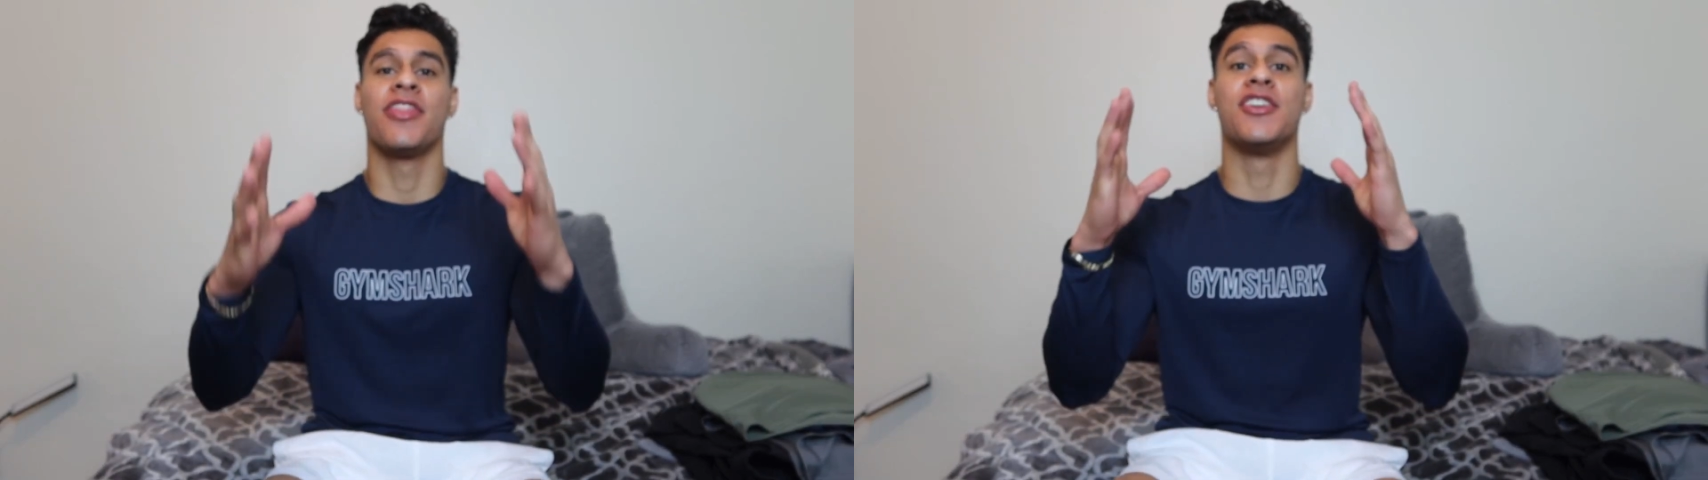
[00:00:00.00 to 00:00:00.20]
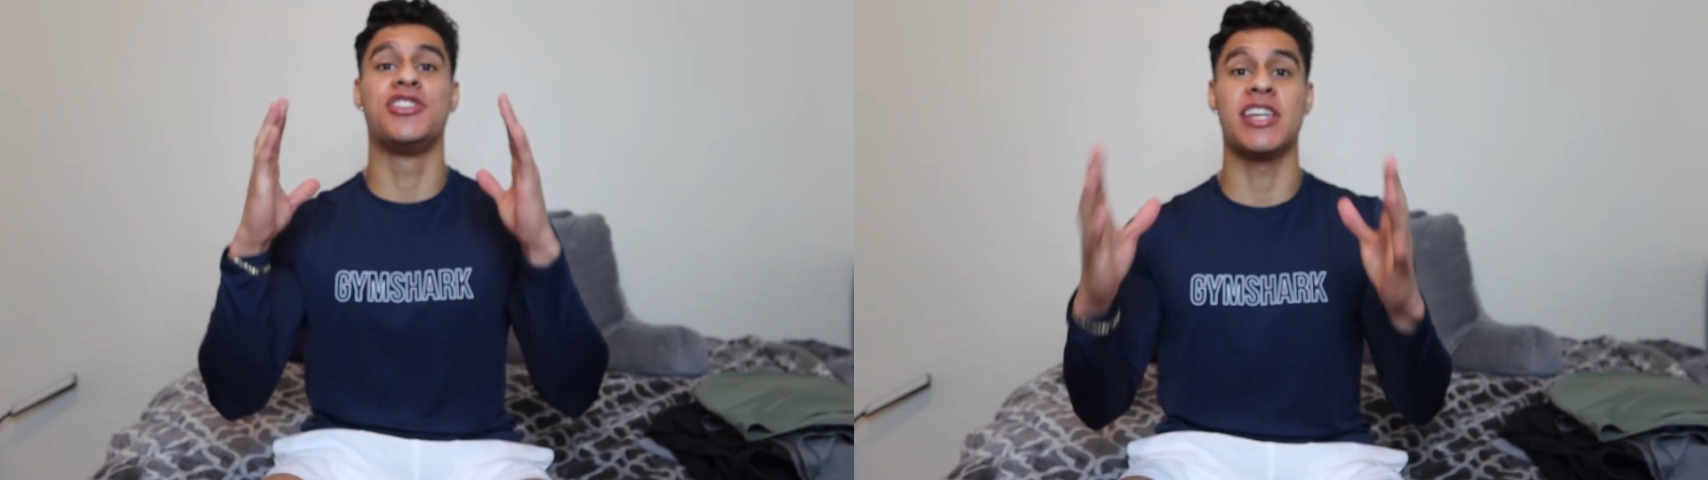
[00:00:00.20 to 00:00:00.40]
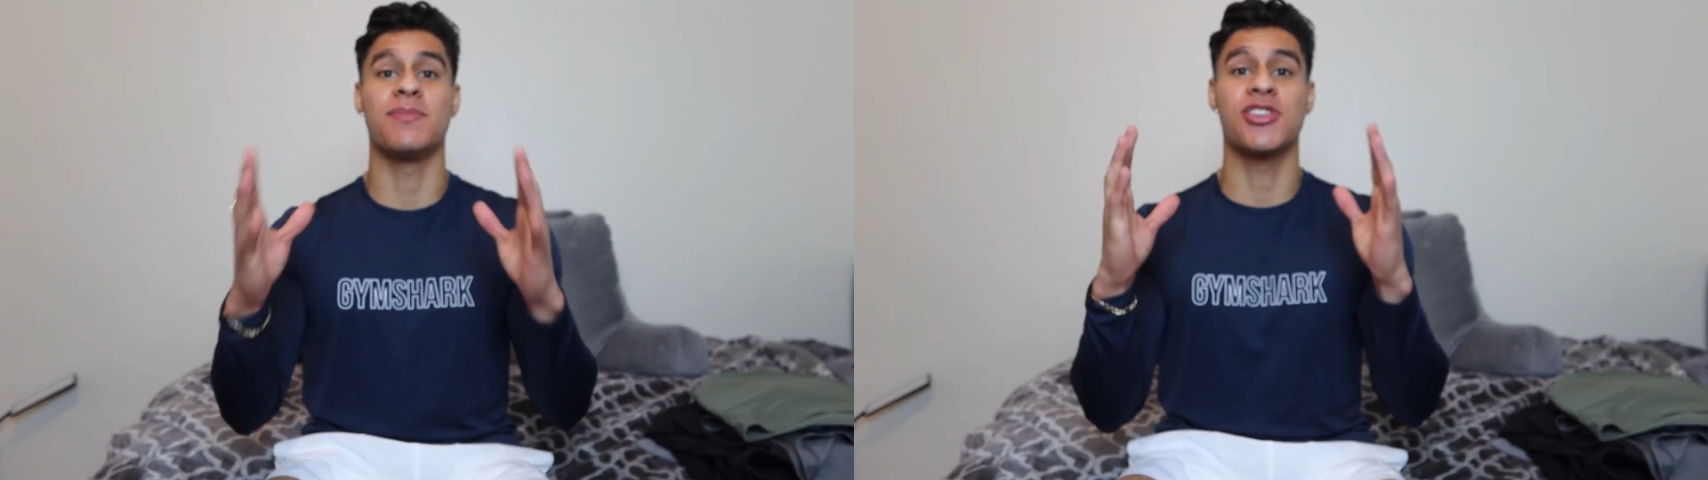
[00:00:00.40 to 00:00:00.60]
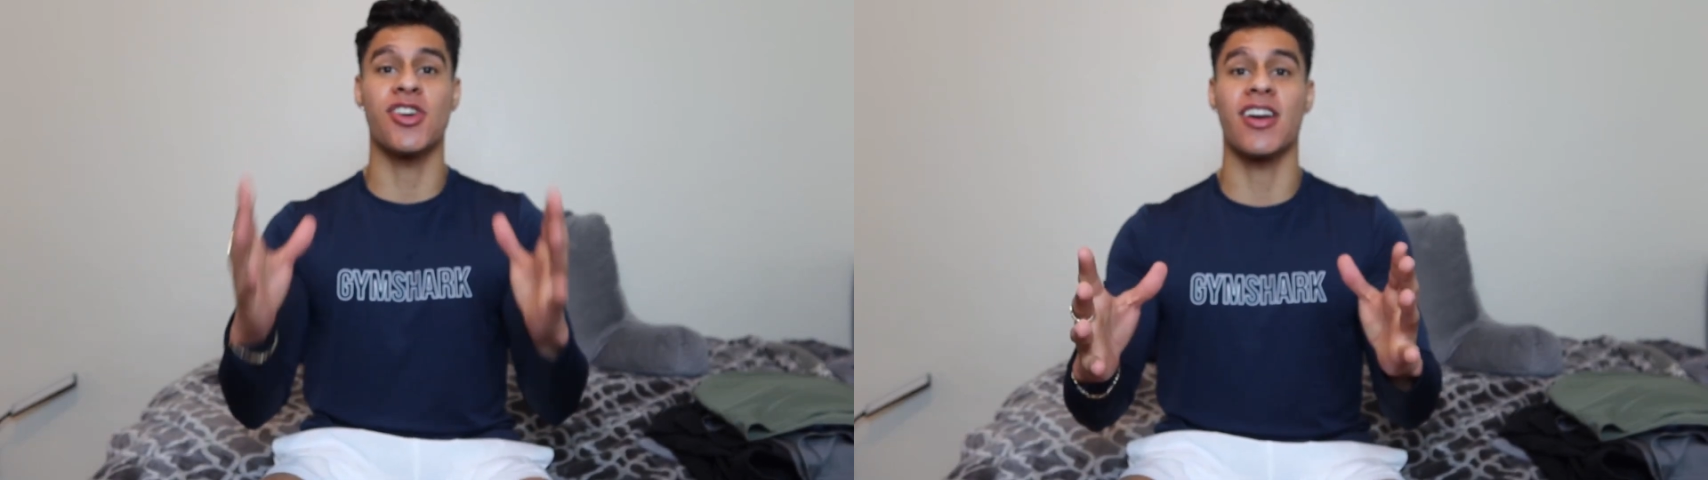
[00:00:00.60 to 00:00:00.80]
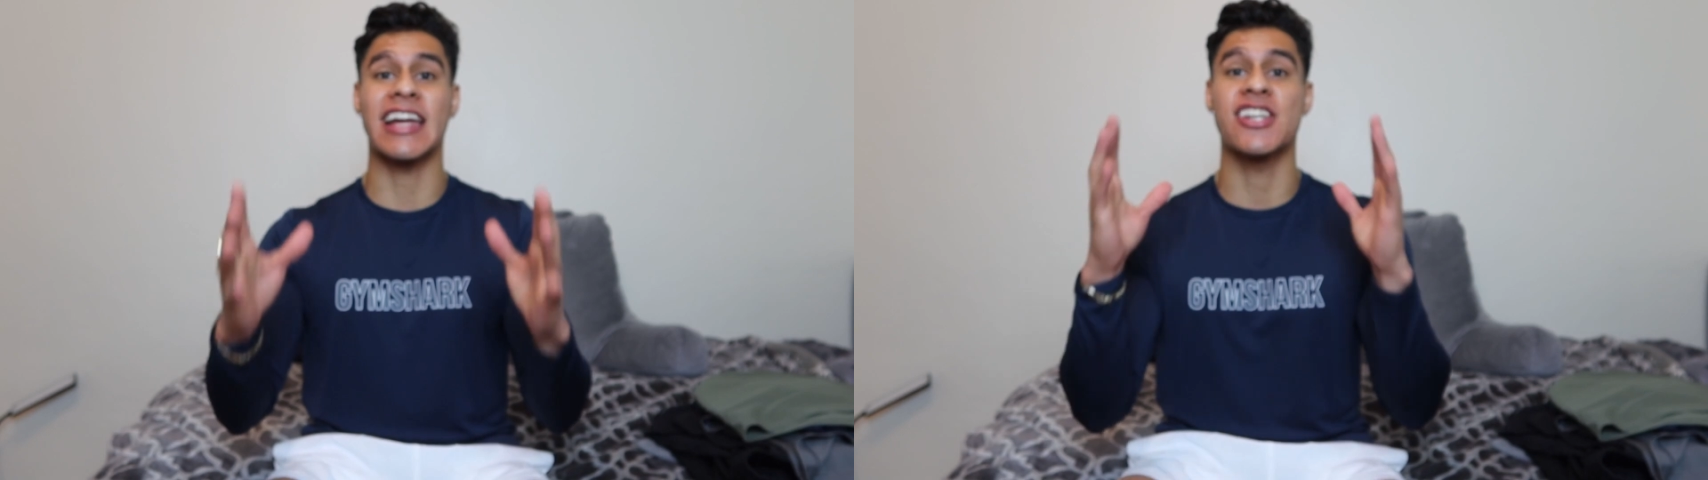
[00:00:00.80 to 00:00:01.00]
the
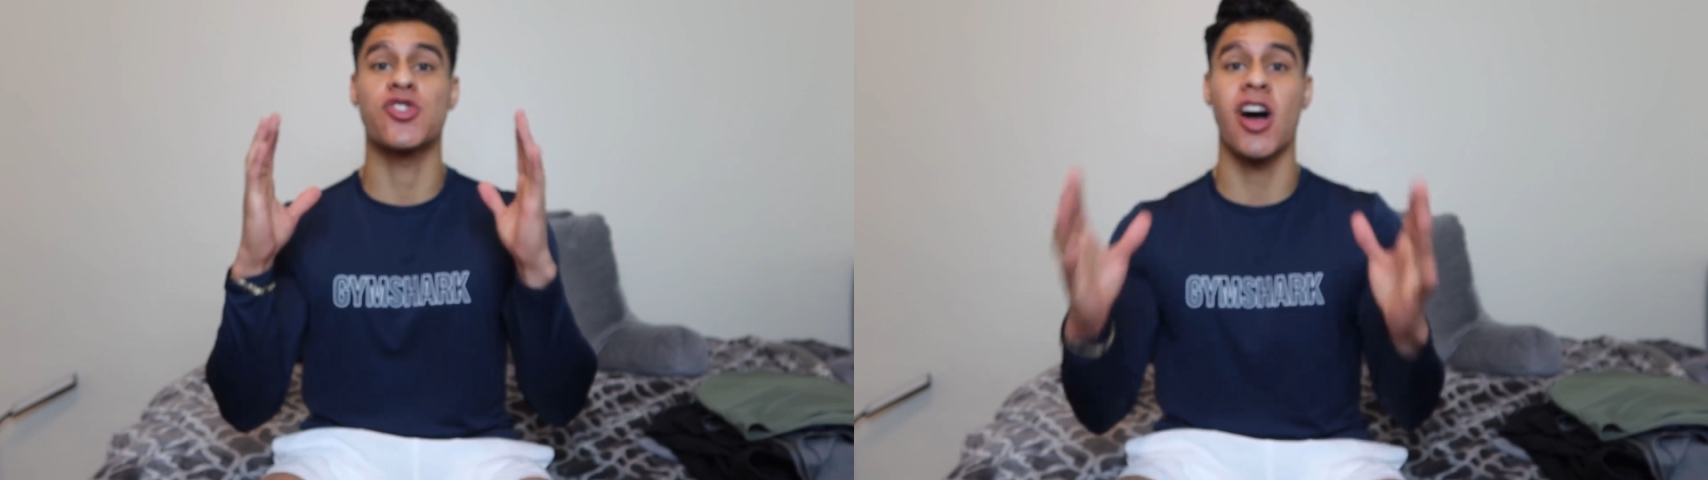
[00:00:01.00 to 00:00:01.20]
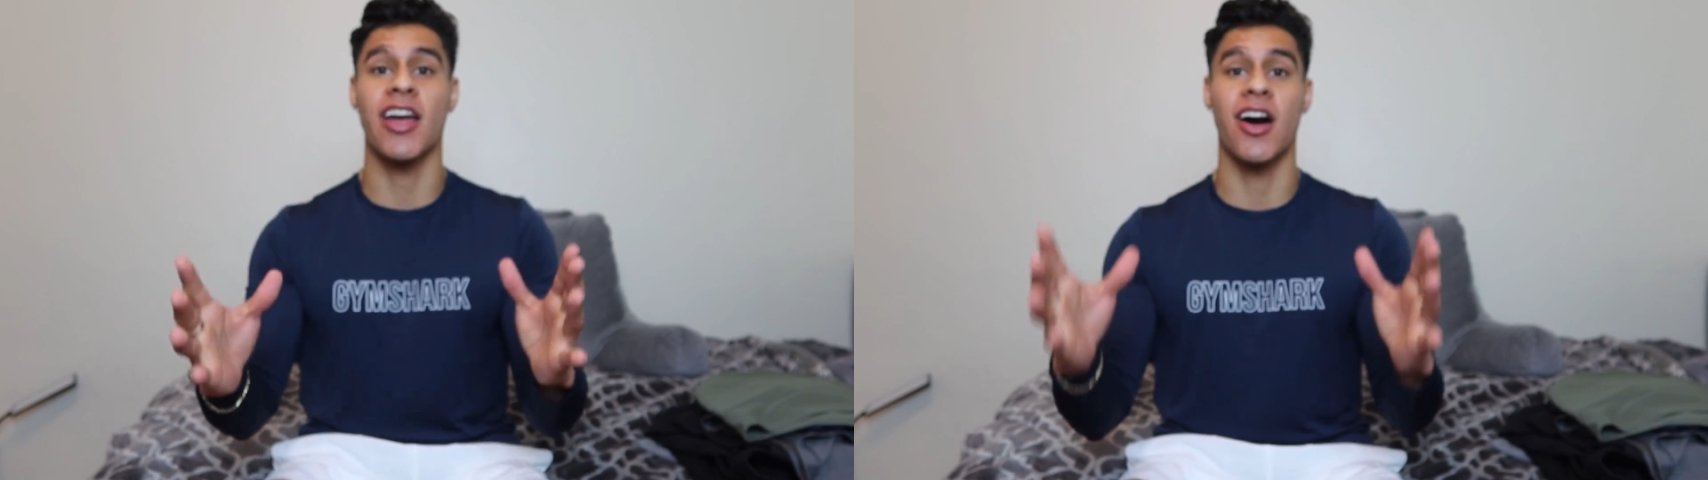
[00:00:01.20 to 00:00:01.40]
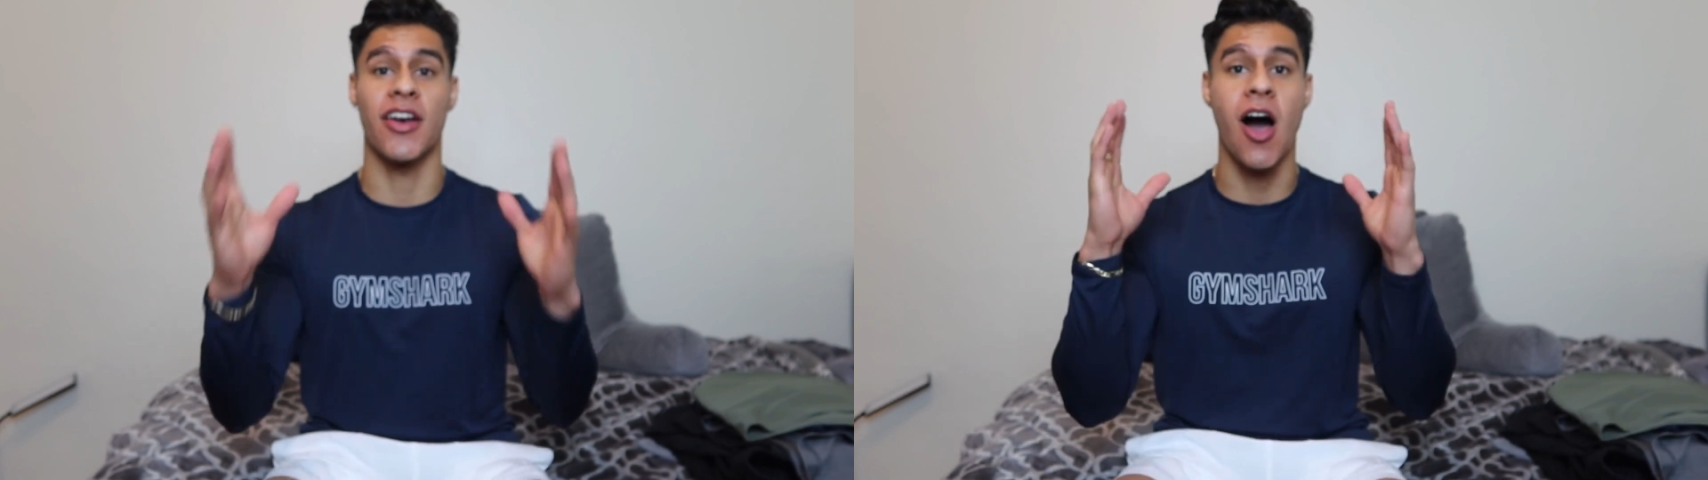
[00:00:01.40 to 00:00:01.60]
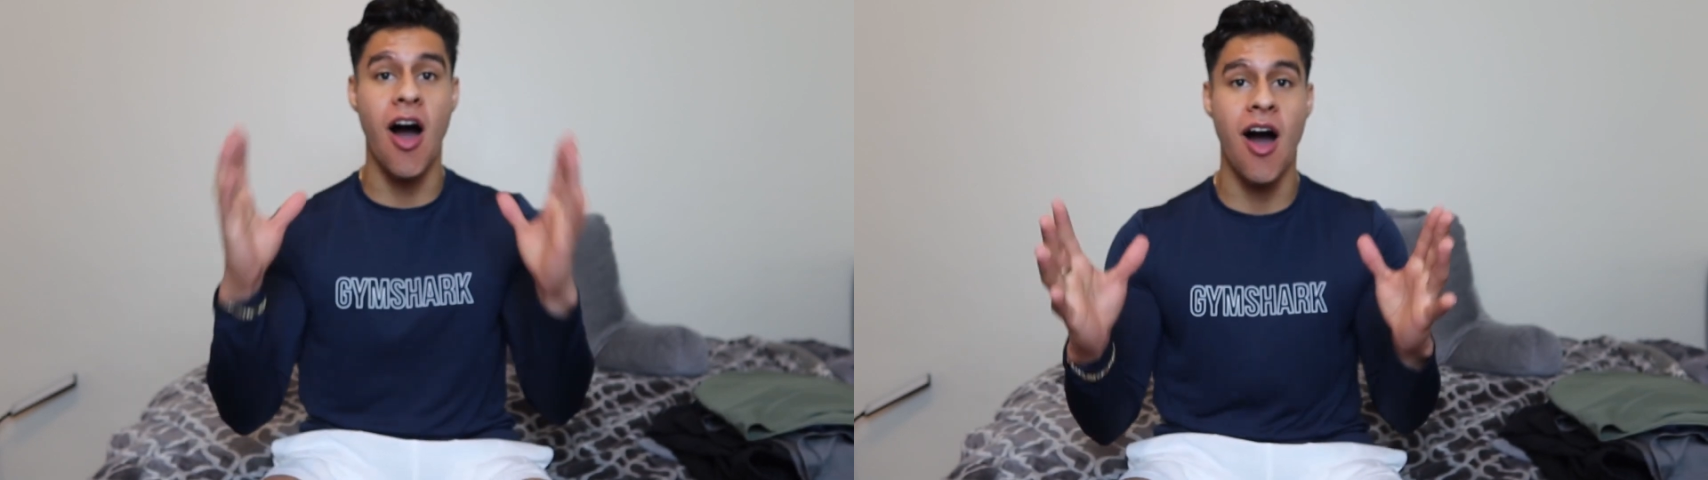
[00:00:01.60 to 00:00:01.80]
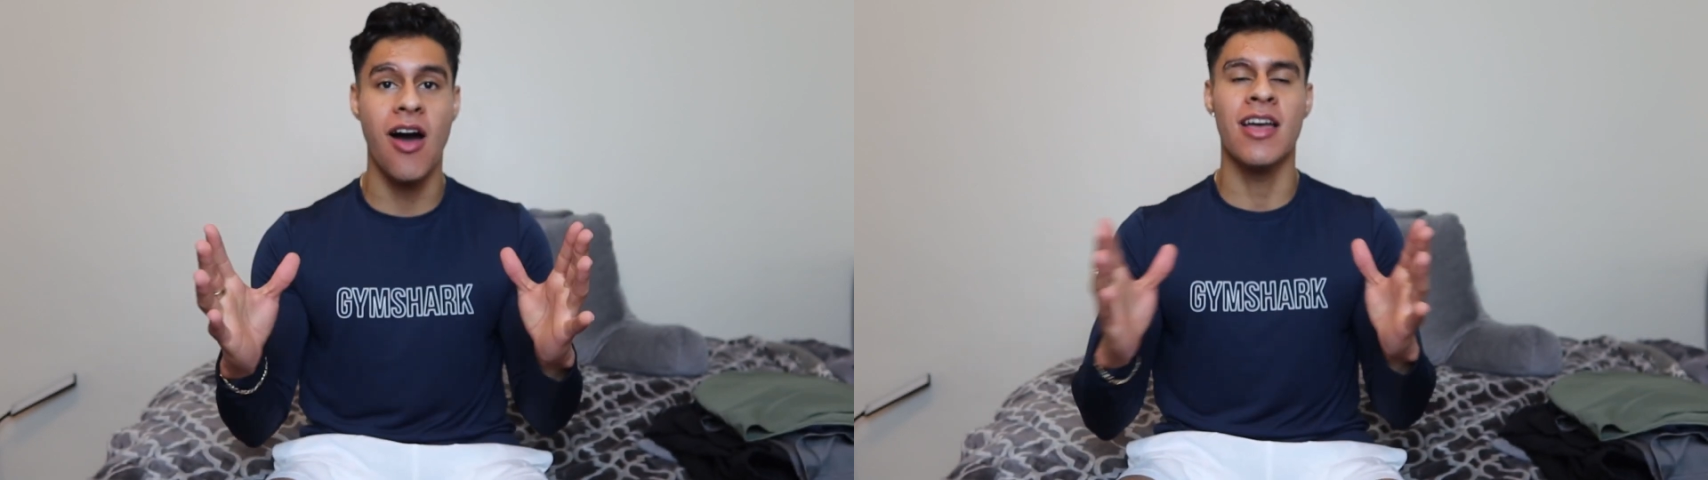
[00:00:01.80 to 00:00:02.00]
Gymshark try-on haul.